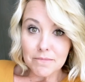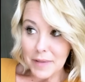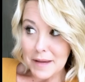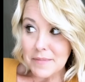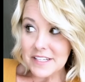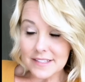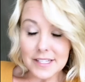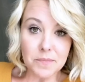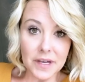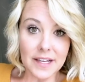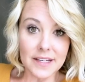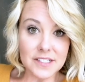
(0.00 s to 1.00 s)
baby
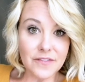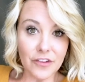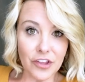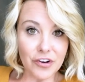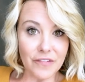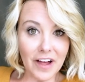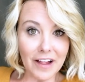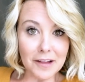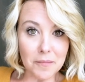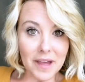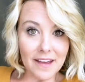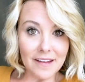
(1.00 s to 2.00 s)
sleep is for their
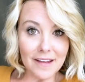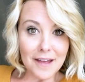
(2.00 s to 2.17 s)
development.